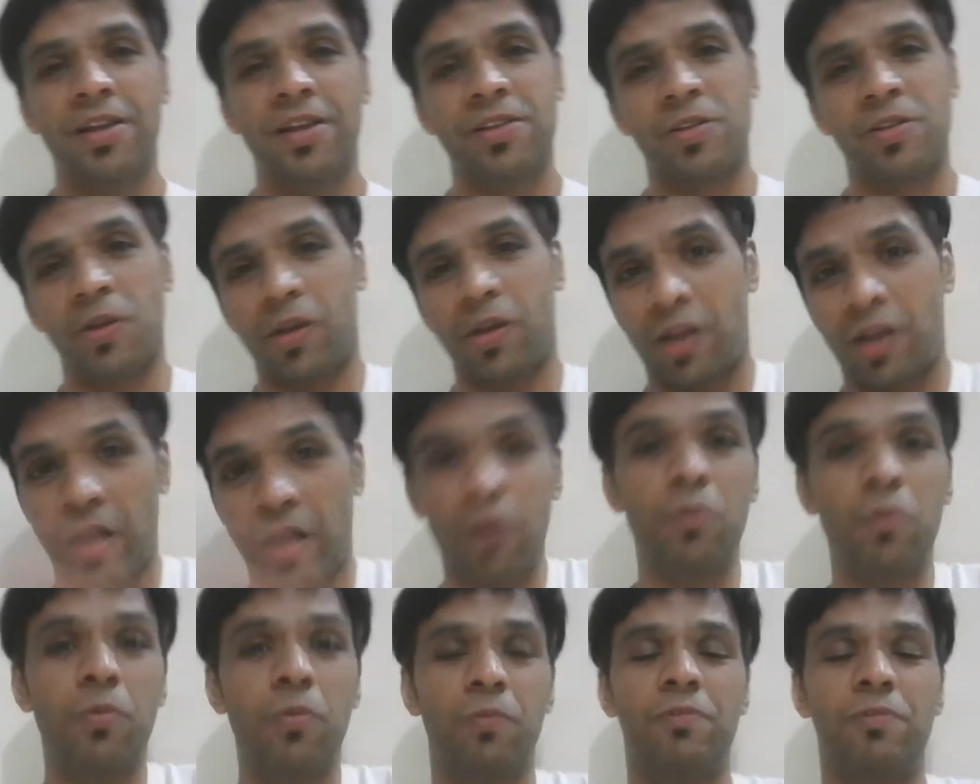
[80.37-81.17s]
So
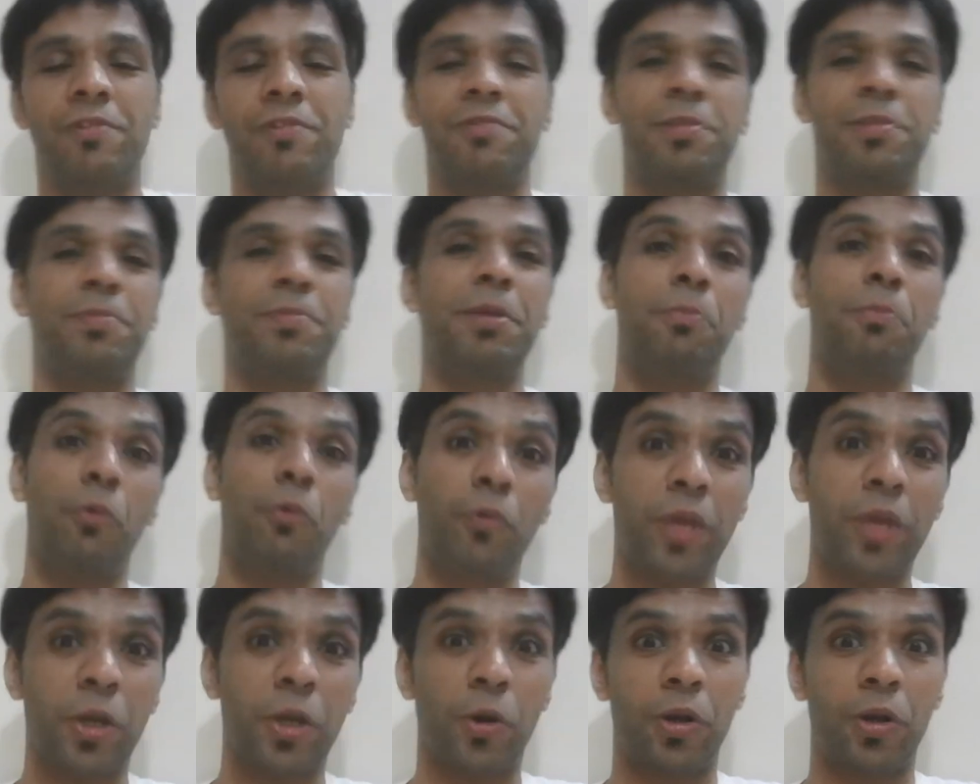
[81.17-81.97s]
now we will be
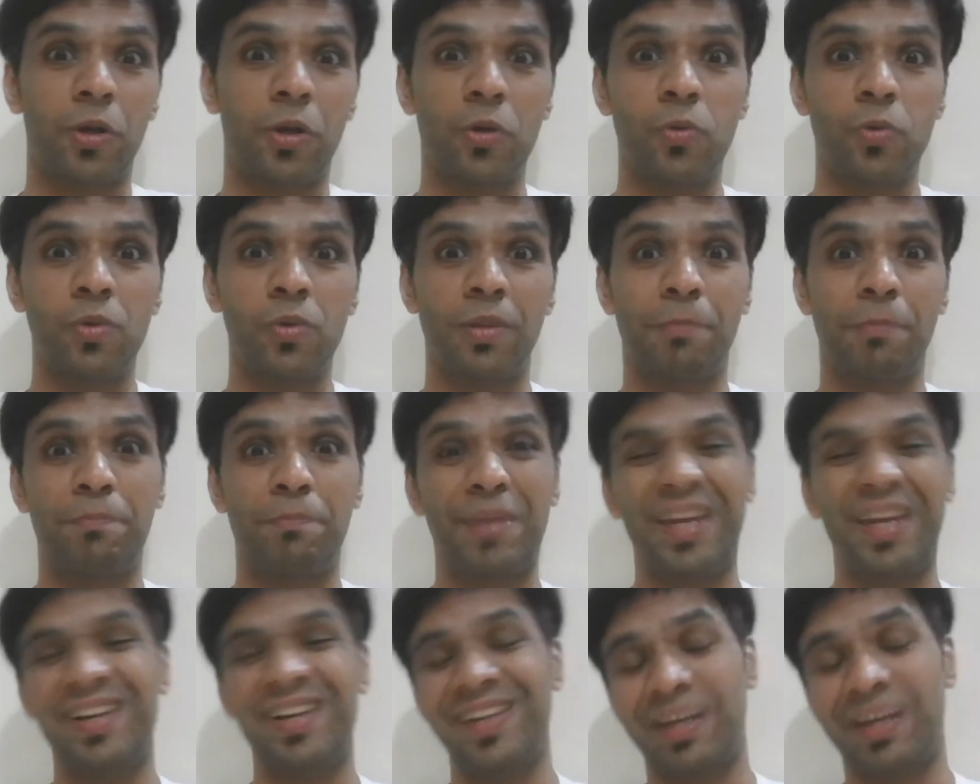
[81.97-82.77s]
moving on to the
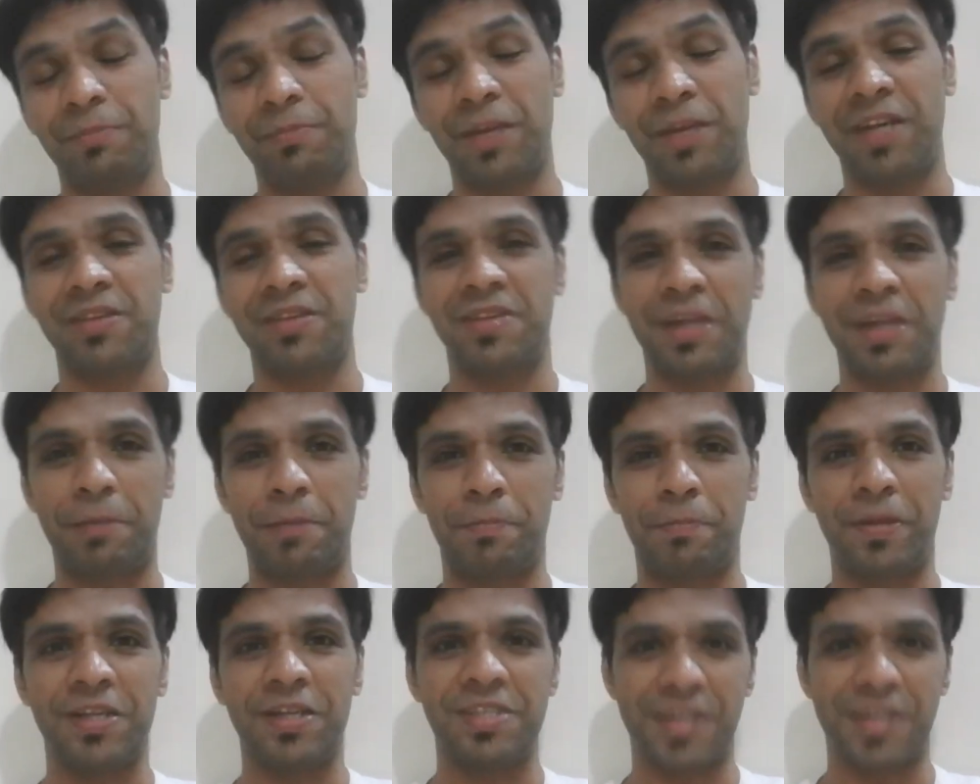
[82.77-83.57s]
penultimate
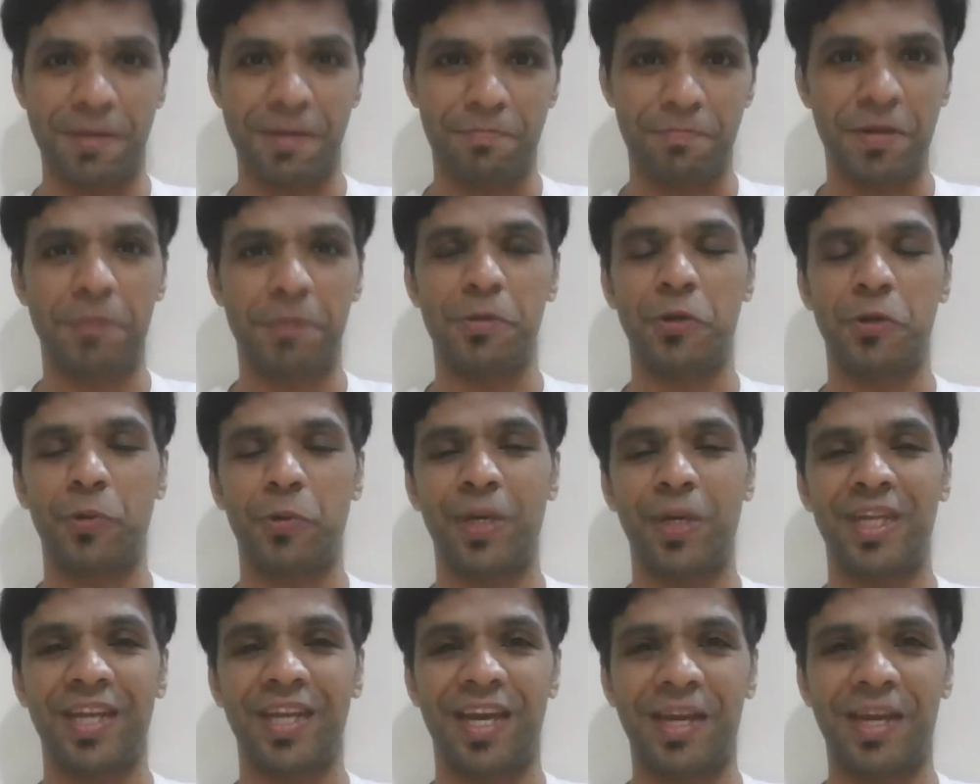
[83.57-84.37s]
step, step number
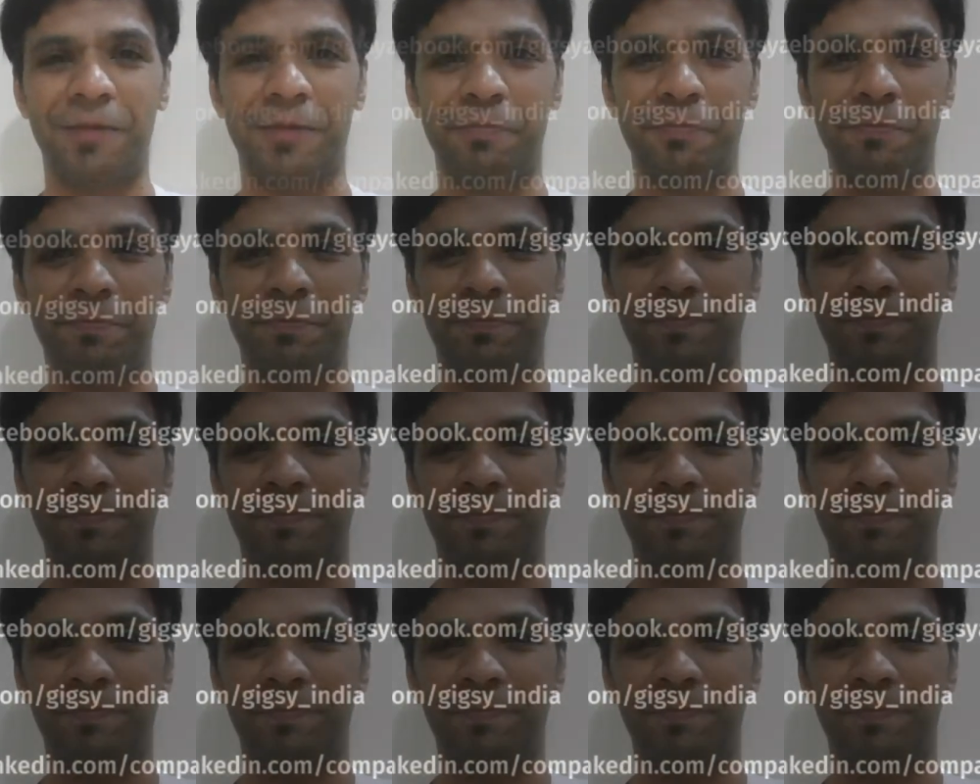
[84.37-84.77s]
29.